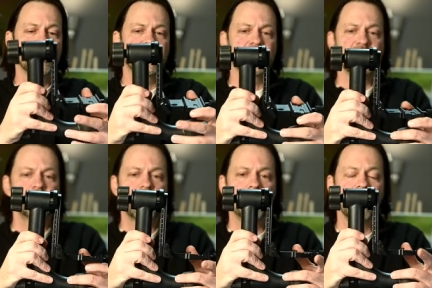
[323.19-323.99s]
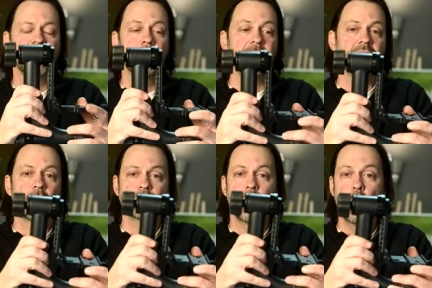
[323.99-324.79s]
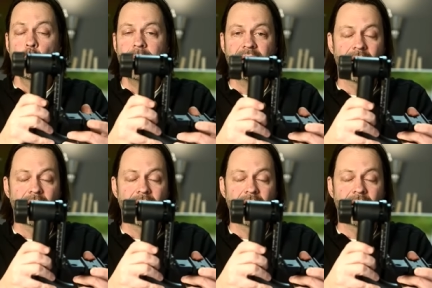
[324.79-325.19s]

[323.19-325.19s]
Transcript: This is made by a company called Oben.